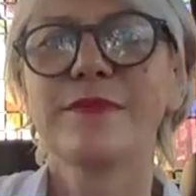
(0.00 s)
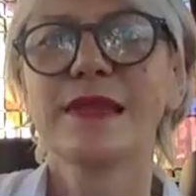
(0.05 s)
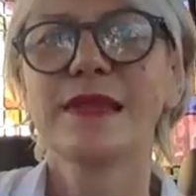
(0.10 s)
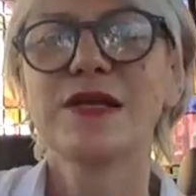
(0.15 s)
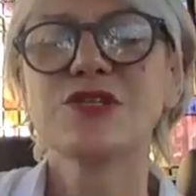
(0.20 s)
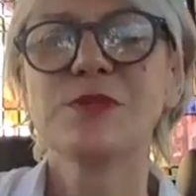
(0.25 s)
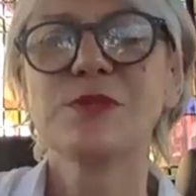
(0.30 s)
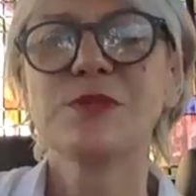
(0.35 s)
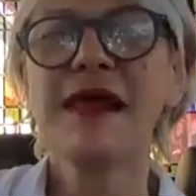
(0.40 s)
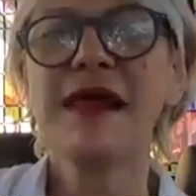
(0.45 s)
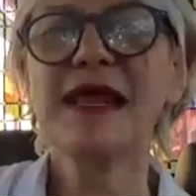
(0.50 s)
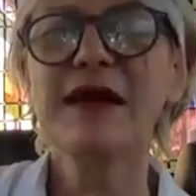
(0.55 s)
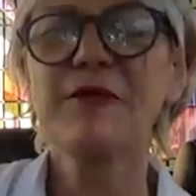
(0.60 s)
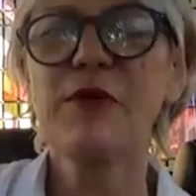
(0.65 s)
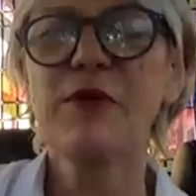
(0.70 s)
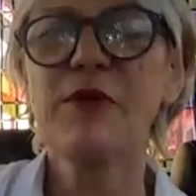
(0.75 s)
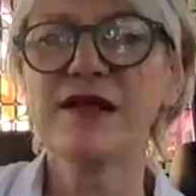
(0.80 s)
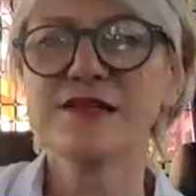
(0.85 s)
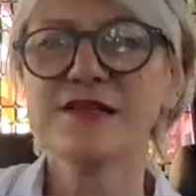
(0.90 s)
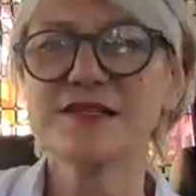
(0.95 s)
shamanic
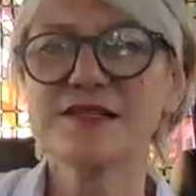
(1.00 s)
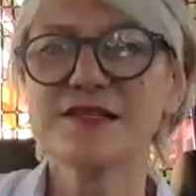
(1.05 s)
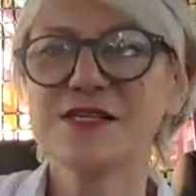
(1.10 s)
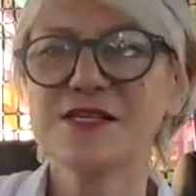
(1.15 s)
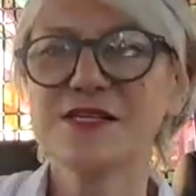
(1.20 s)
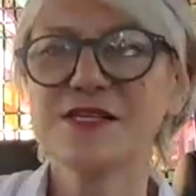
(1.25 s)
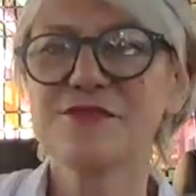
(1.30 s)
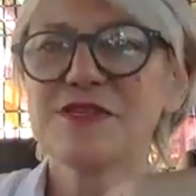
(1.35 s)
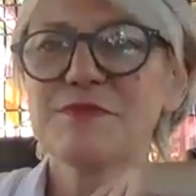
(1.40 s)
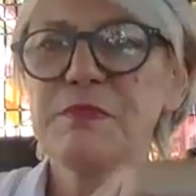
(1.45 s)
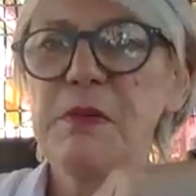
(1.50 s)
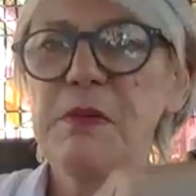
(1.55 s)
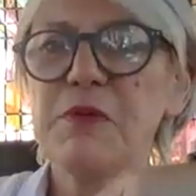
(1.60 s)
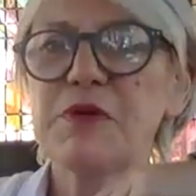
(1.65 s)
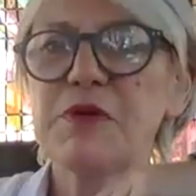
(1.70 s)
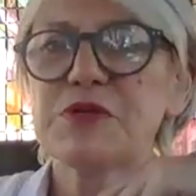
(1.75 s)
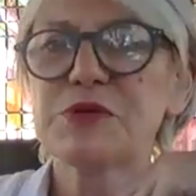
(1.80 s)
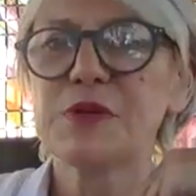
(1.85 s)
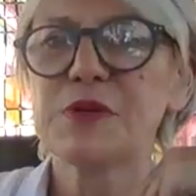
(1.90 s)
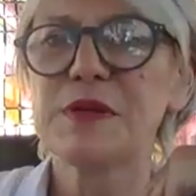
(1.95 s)
practices for
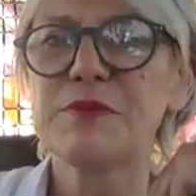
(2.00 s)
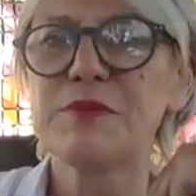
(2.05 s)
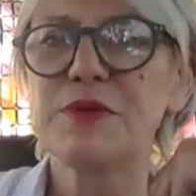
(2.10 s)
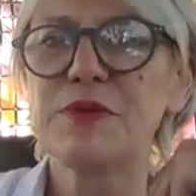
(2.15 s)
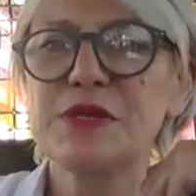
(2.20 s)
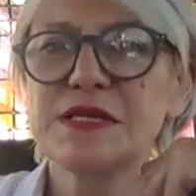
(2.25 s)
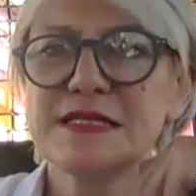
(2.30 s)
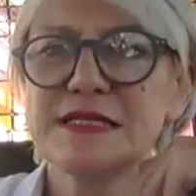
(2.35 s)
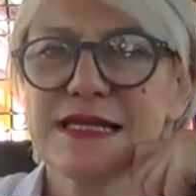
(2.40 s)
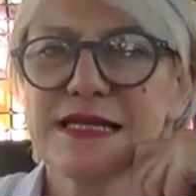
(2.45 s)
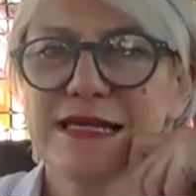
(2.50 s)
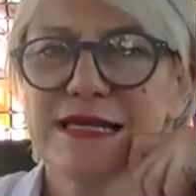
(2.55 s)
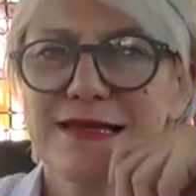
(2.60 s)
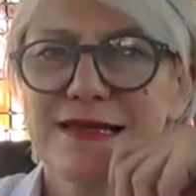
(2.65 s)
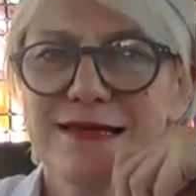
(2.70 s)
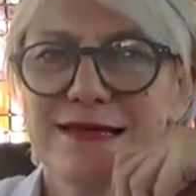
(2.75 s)
spiritual immunity.